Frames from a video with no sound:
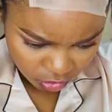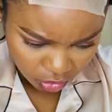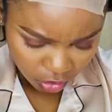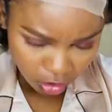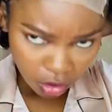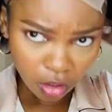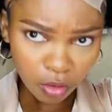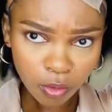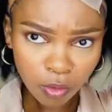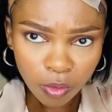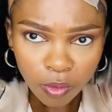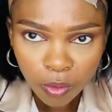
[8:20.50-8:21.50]
I can
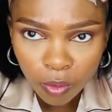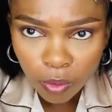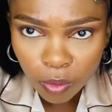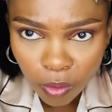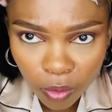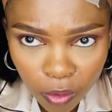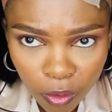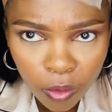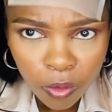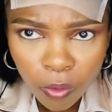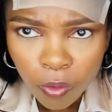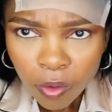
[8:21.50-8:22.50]
go.
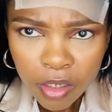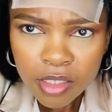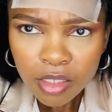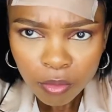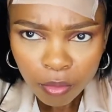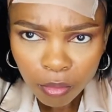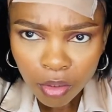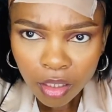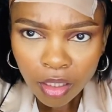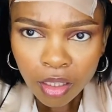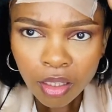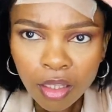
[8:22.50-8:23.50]
Is it
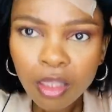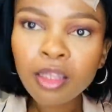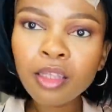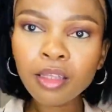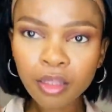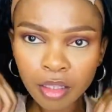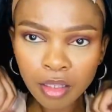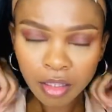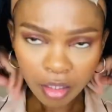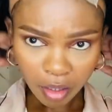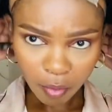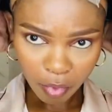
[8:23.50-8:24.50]
me?
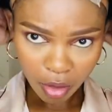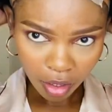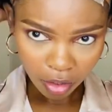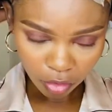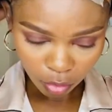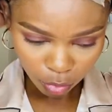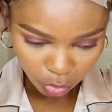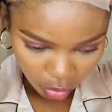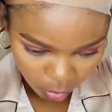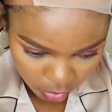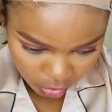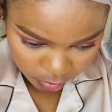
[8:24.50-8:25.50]
Am I the
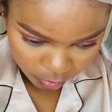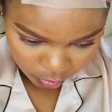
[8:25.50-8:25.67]
problem?